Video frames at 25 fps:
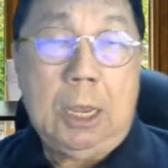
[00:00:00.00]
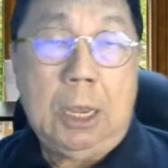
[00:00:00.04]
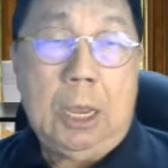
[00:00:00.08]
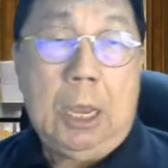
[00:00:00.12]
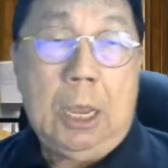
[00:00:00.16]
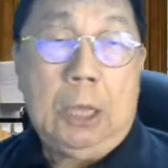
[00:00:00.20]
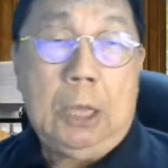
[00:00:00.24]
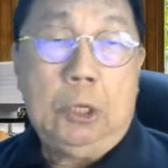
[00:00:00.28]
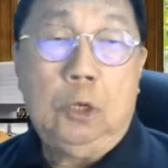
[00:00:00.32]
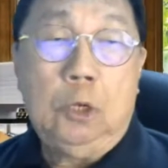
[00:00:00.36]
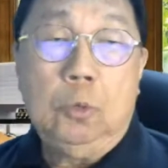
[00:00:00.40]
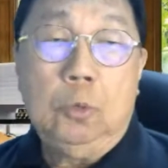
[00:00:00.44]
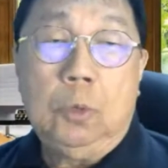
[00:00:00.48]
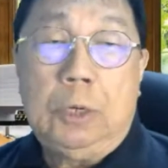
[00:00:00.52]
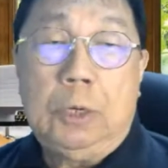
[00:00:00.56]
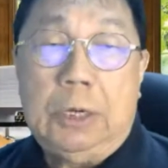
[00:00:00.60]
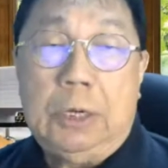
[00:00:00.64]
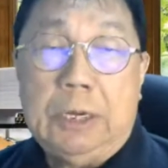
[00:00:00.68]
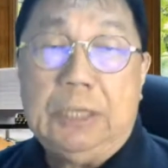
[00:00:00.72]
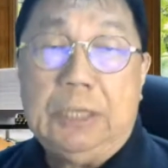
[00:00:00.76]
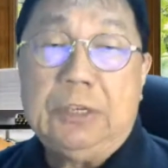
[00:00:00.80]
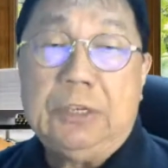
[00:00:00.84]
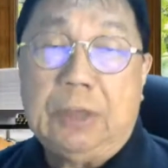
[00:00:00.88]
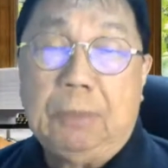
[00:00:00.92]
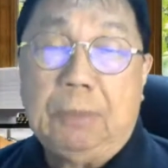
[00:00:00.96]
you will
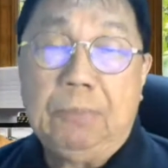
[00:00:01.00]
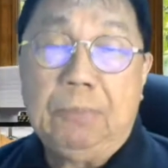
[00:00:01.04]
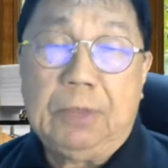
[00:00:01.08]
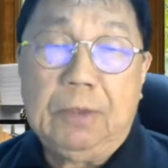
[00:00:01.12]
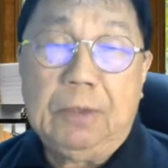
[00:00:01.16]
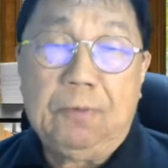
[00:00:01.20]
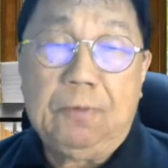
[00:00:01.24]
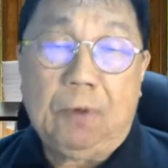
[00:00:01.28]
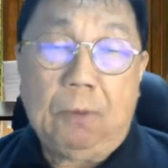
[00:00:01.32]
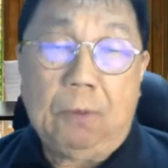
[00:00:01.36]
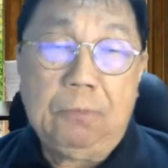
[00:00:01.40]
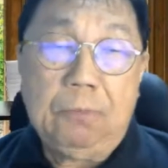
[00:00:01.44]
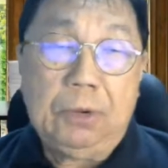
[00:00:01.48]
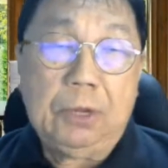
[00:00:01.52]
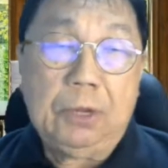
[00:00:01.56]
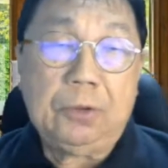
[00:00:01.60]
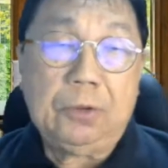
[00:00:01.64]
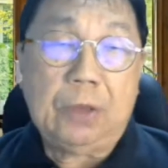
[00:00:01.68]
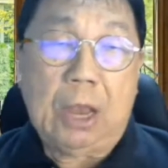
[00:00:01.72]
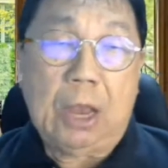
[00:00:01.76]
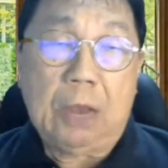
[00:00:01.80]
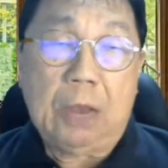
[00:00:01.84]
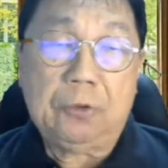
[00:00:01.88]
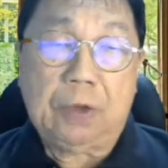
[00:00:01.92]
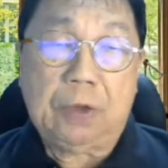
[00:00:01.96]
learn something from this
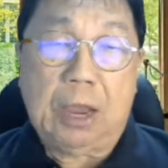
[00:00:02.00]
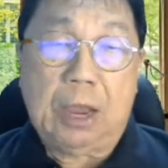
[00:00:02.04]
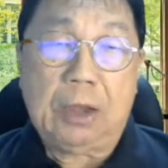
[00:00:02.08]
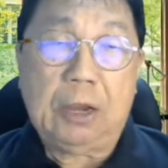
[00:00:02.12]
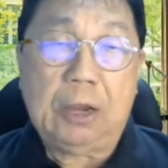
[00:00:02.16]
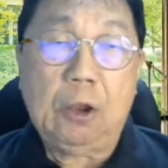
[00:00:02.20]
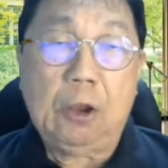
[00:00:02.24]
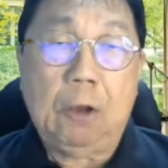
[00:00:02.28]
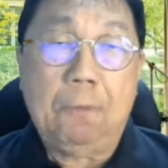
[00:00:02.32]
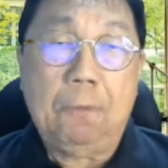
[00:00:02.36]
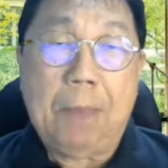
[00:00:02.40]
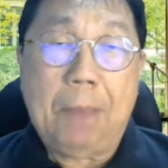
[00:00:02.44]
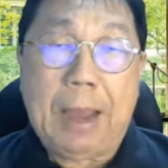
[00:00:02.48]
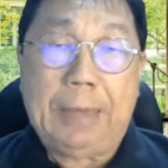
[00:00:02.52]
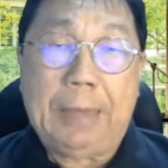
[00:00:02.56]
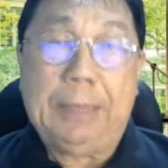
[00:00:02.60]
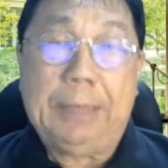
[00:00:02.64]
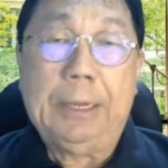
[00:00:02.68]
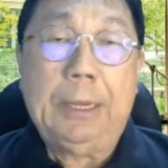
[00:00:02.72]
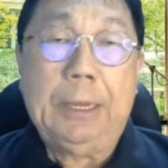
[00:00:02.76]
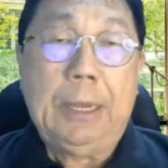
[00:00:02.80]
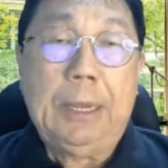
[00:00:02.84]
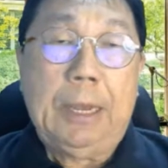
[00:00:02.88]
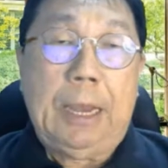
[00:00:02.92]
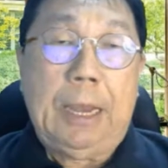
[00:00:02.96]
sharing of mine.
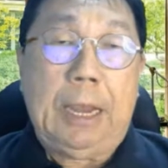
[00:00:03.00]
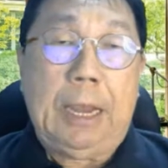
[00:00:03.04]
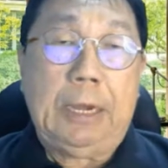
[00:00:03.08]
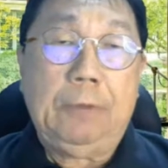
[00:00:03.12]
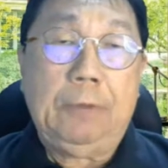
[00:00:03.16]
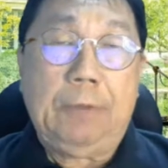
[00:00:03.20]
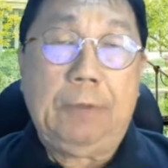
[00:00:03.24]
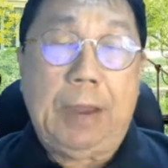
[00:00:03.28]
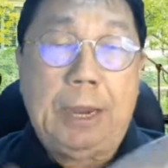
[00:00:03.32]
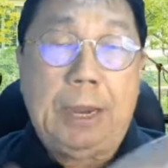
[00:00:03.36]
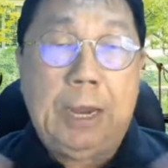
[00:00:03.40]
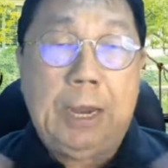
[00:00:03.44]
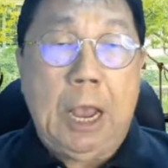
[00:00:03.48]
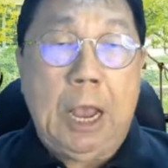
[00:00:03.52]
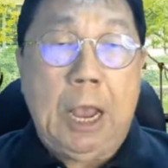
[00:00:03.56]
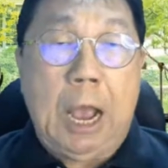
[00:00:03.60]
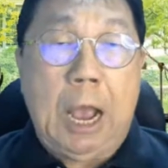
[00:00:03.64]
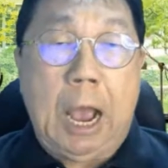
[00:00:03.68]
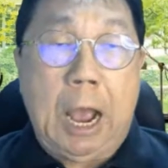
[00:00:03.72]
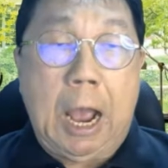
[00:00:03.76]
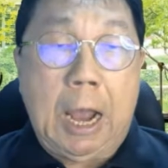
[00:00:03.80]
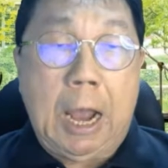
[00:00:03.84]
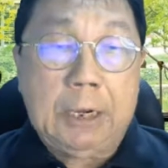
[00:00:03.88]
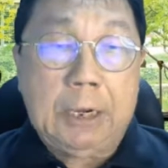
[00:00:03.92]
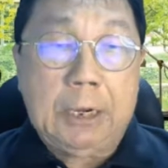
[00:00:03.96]
Anyway,
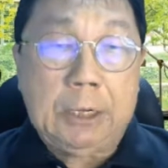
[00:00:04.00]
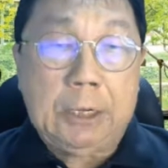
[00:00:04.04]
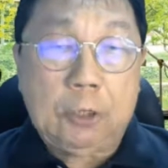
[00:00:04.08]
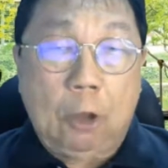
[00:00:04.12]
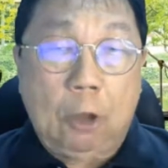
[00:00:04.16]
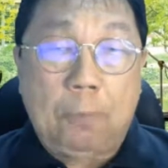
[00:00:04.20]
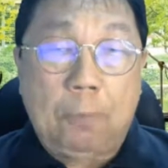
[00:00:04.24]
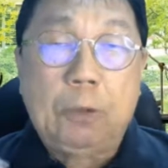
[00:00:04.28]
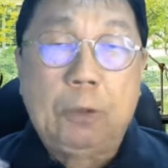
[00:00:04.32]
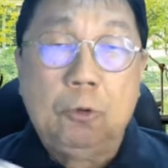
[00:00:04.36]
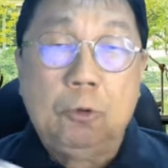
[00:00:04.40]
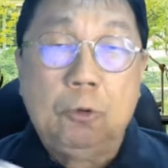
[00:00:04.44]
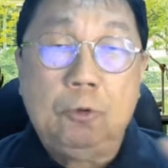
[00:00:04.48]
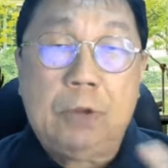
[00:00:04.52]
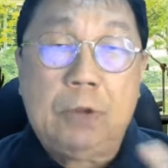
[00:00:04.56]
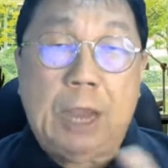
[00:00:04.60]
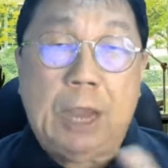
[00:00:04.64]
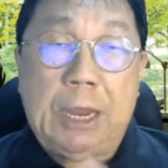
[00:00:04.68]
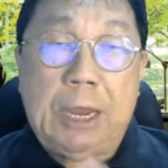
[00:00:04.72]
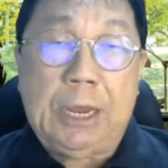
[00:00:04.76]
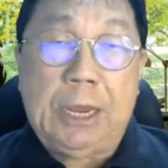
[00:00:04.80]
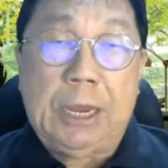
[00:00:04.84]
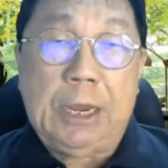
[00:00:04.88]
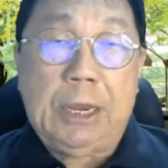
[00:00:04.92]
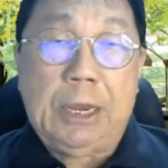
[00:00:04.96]
the topic today
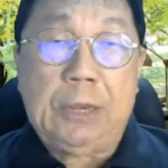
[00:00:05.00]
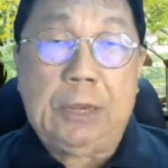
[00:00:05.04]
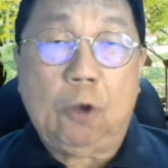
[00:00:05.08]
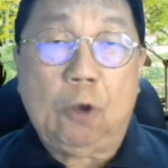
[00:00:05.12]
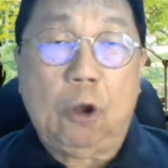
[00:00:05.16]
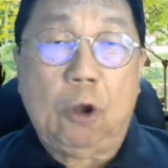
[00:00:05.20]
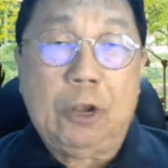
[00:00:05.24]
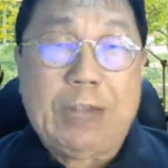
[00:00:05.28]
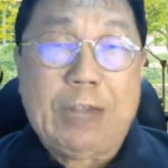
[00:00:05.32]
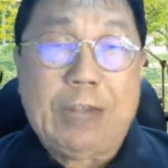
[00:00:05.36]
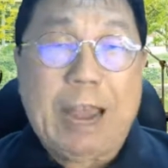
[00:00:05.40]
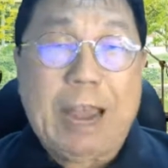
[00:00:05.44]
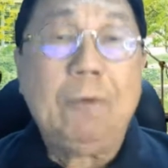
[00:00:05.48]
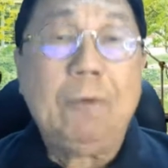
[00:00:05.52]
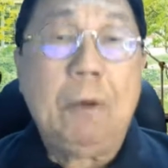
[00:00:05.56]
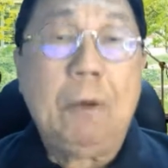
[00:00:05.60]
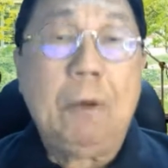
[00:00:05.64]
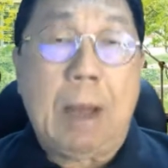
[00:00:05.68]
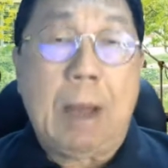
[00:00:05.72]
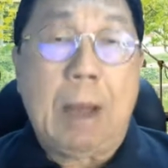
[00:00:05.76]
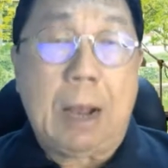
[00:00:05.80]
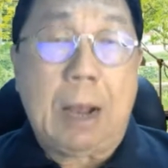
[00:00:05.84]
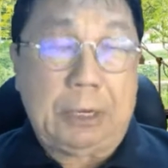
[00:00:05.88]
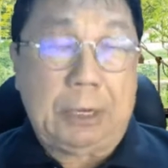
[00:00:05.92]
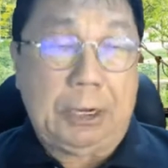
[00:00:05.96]
is on network
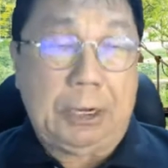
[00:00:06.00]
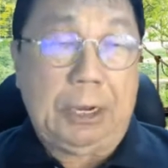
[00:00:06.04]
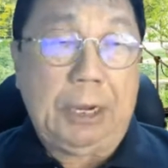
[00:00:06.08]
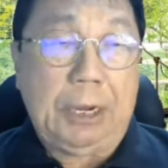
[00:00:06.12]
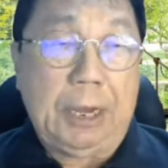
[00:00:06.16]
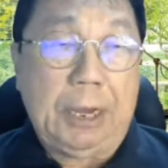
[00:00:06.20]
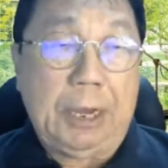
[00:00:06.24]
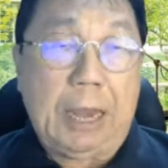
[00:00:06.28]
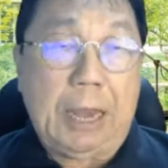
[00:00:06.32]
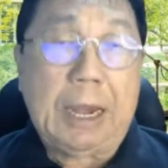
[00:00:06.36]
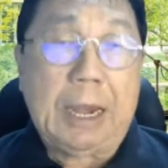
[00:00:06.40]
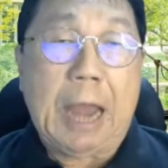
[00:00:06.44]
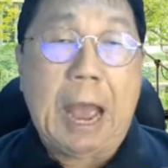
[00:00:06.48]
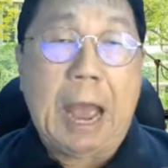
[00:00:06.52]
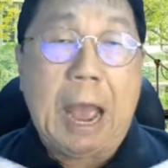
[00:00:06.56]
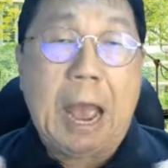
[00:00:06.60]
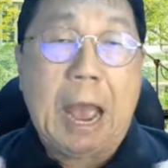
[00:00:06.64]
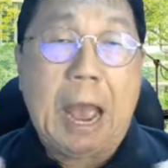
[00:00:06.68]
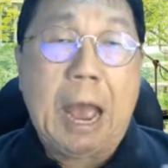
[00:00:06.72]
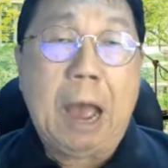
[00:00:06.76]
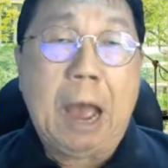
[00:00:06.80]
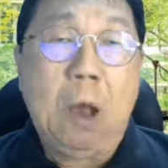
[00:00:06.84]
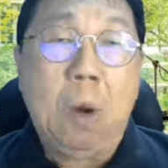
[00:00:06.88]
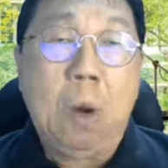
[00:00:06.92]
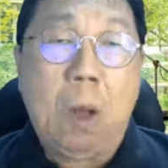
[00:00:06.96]
marketing and
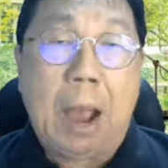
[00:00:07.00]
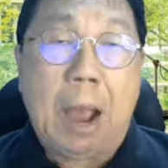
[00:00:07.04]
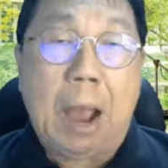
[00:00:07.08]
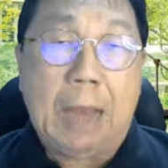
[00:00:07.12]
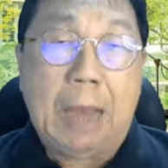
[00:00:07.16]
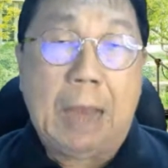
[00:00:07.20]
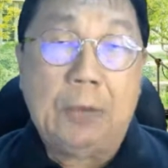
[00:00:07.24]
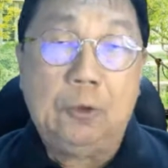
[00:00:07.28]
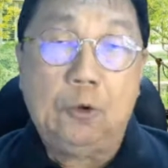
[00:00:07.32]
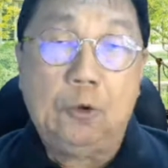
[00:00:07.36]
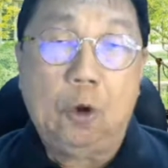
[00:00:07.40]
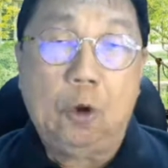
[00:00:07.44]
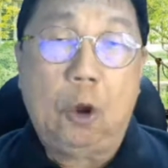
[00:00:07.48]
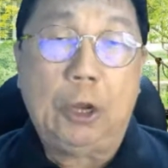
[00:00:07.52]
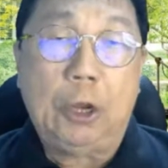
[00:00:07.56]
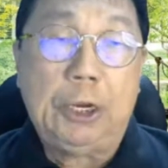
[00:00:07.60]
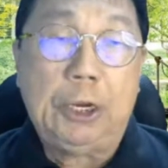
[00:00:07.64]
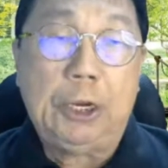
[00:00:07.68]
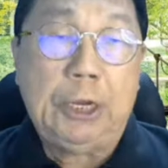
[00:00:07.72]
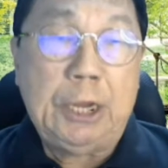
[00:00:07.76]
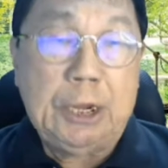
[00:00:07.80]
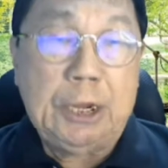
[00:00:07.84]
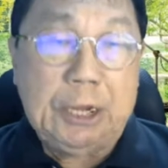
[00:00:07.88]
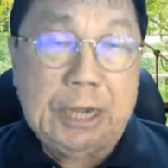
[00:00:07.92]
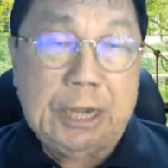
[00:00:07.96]
how I joined
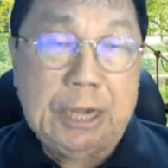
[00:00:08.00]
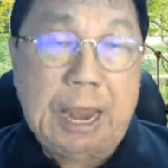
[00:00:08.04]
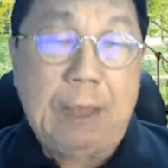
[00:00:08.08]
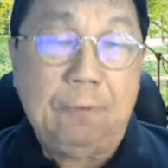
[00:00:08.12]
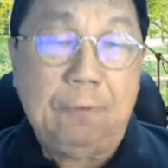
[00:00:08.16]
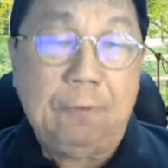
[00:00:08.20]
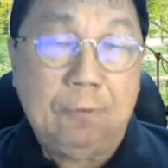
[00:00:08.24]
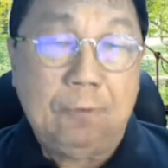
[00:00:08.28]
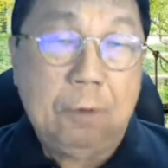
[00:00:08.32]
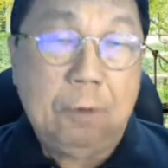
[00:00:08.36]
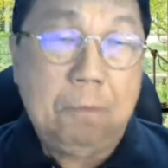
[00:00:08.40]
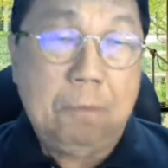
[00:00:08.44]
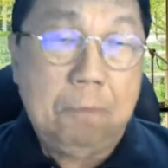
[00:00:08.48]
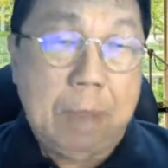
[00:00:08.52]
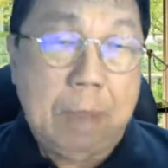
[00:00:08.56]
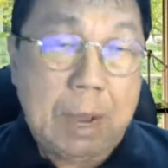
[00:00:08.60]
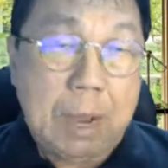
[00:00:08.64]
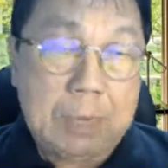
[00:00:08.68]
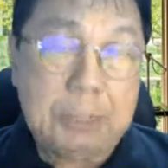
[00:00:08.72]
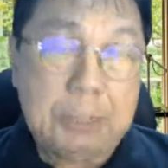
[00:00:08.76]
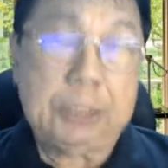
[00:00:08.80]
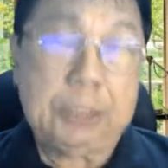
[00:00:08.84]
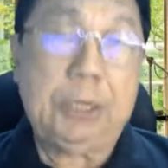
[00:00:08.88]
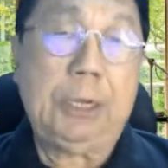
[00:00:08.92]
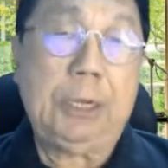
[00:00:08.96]
network
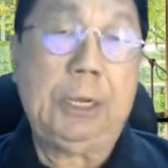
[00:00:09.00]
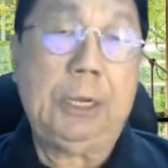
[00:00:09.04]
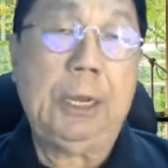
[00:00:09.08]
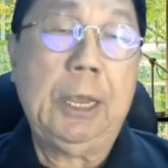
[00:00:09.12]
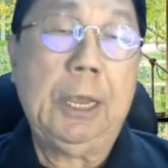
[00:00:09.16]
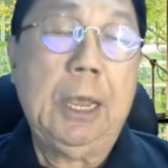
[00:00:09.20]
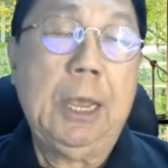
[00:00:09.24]
marketing.